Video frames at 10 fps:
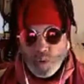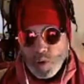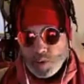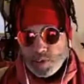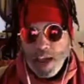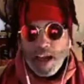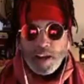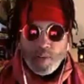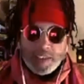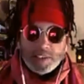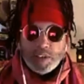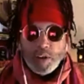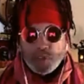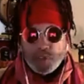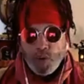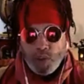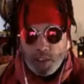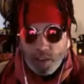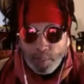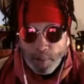or Zach or myself to go
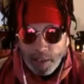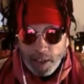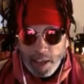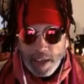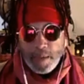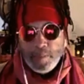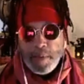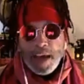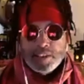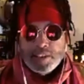get the money and pass it to